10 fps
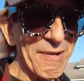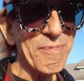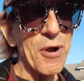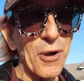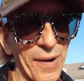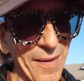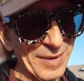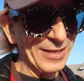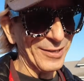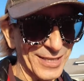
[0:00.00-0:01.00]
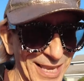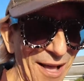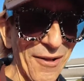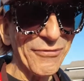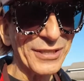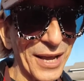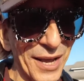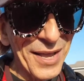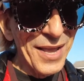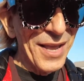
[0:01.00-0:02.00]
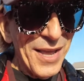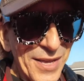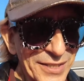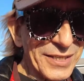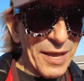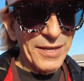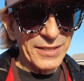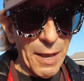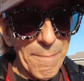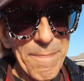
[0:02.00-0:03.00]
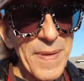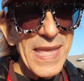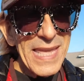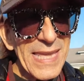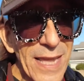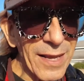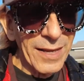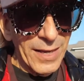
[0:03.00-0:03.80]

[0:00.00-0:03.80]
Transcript: reprogramming yourself to to to be